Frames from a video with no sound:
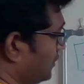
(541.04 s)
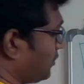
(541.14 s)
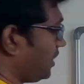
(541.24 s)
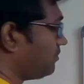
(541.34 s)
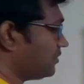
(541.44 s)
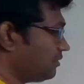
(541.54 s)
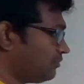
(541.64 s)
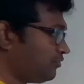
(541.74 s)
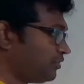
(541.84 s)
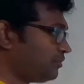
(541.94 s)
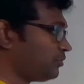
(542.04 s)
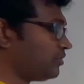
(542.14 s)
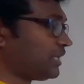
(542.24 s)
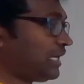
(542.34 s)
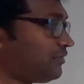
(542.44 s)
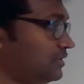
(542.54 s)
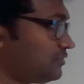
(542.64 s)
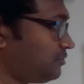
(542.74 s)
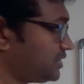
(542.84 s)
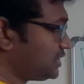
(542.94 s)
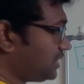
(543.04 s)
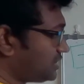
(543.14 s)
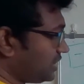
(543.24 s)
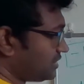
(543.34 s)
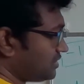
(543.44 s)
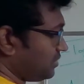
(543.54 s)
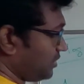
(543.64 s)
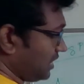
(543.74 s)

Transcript: Okay. Before we move on to average information, let's understand what